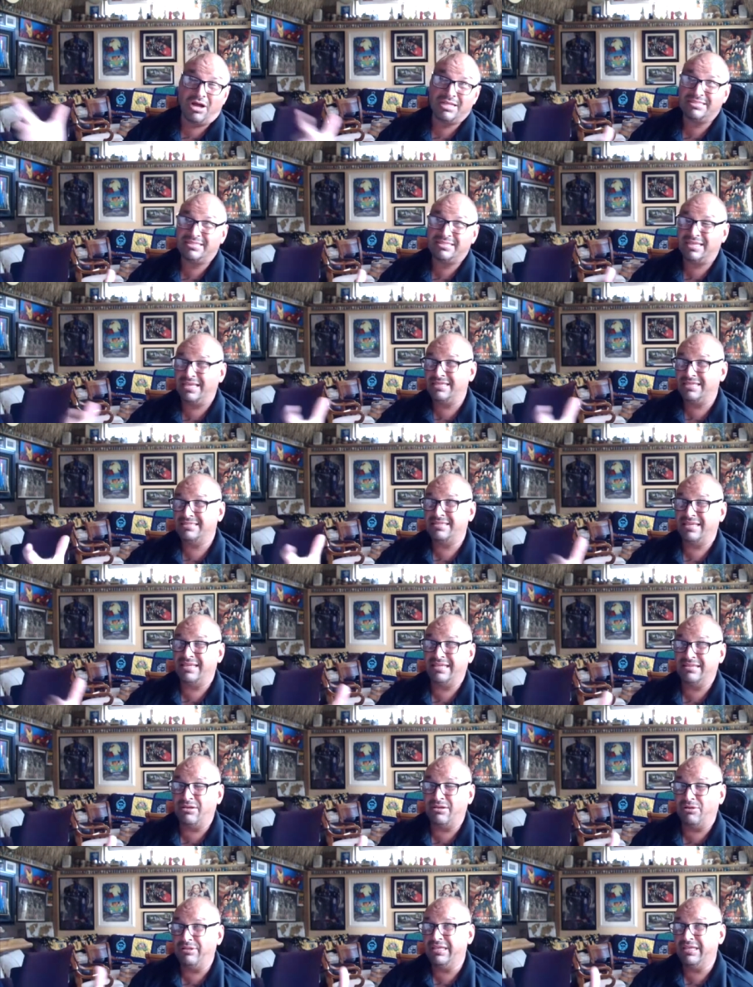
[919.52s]
says he
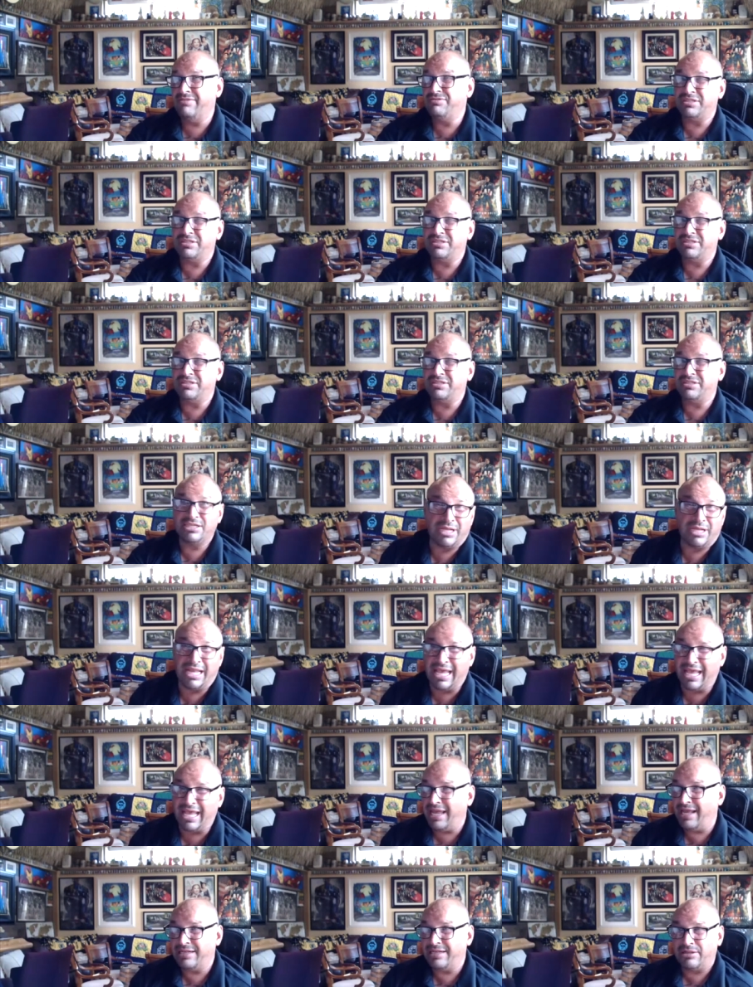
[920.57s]
only gives you things you can
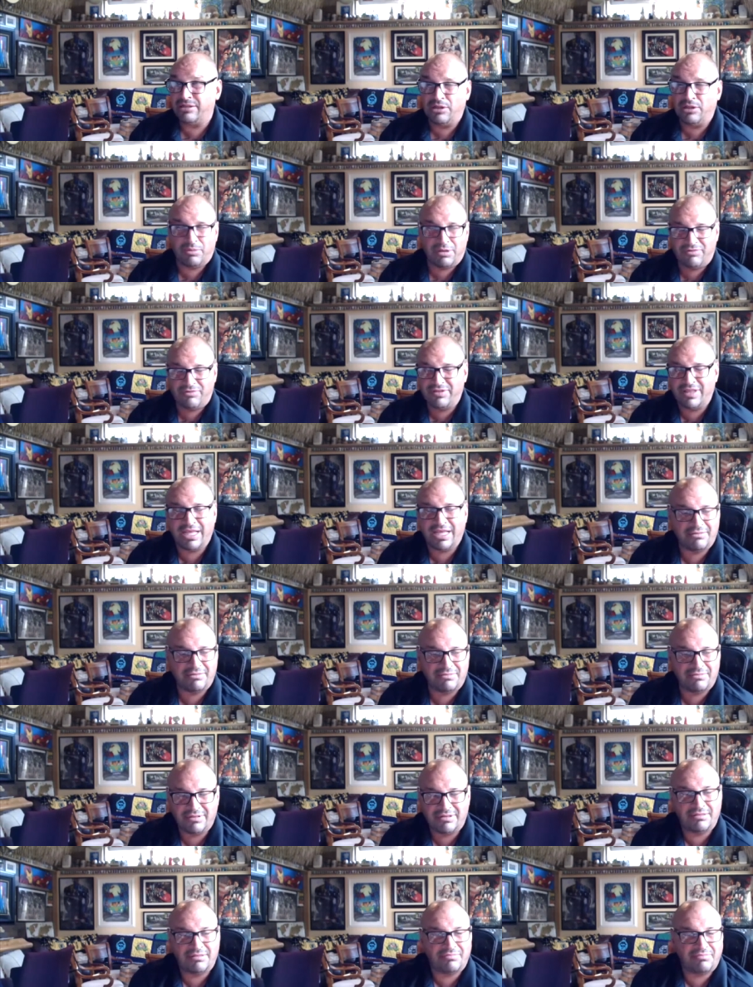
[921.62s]
handle, or whatever
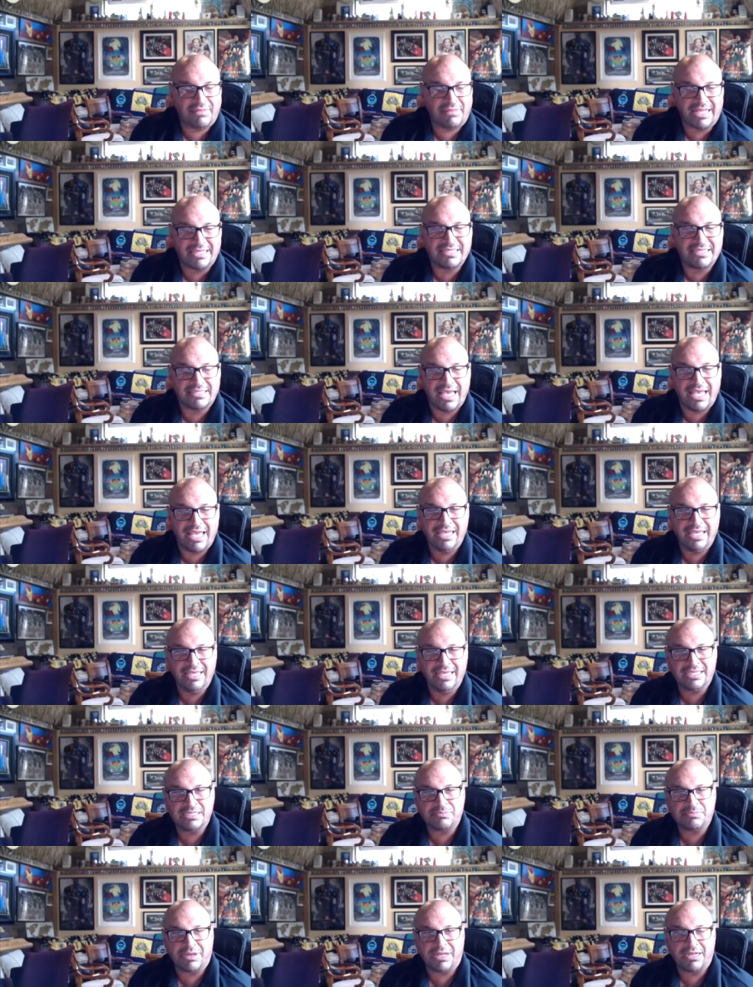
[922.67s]
that saying
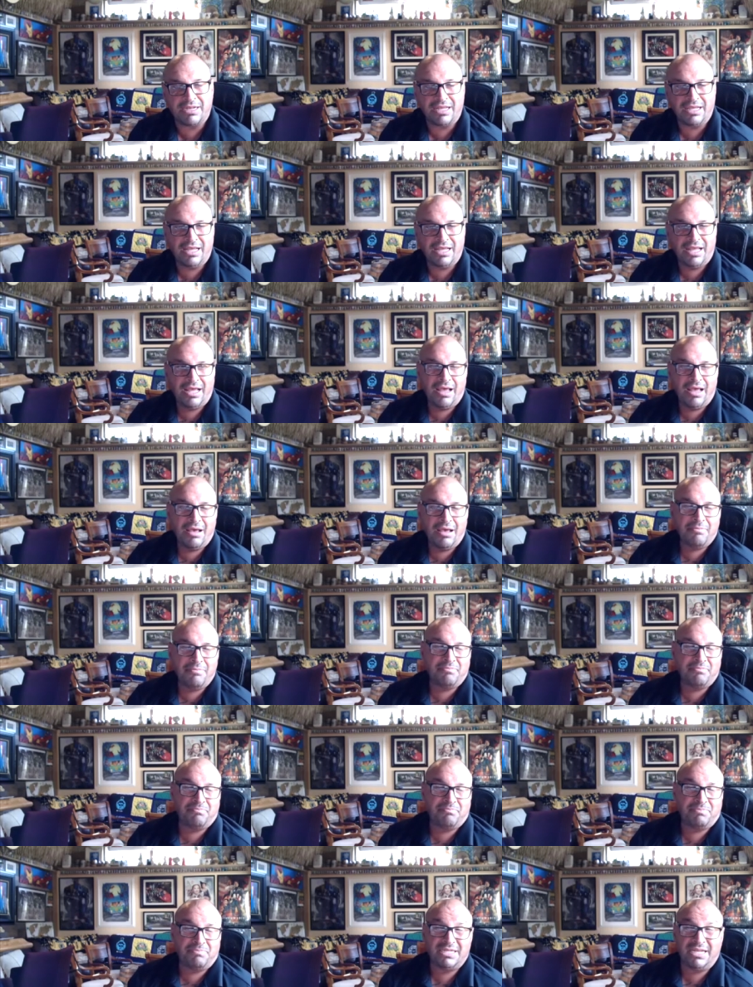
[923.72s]
is, but
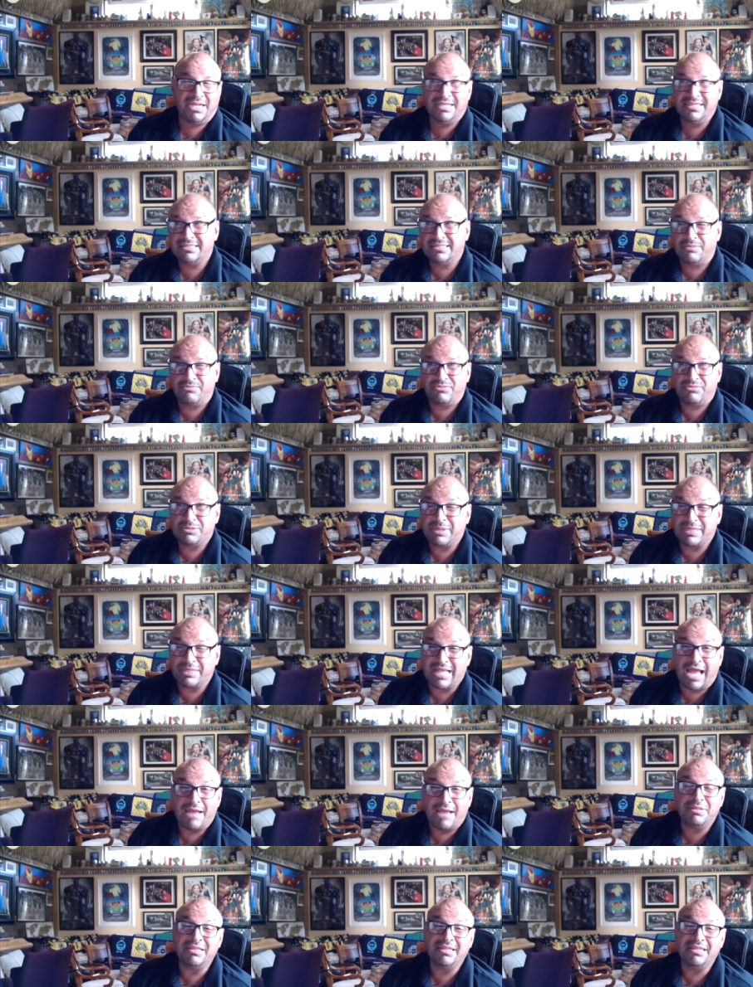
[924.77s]
in some respect, I
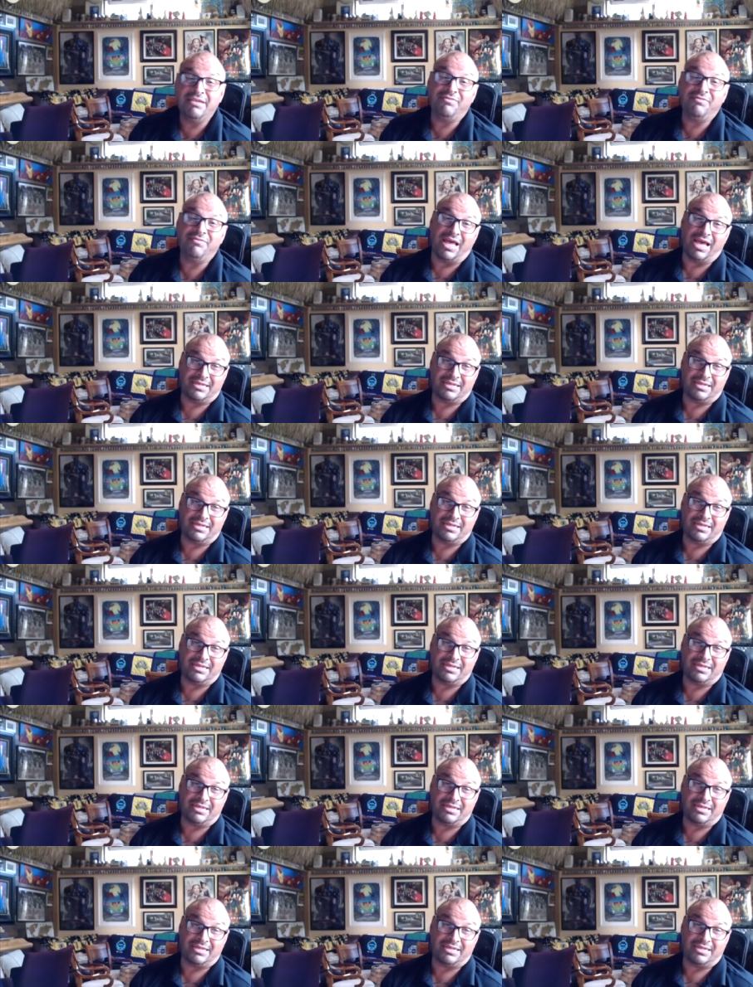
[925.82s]
believe that.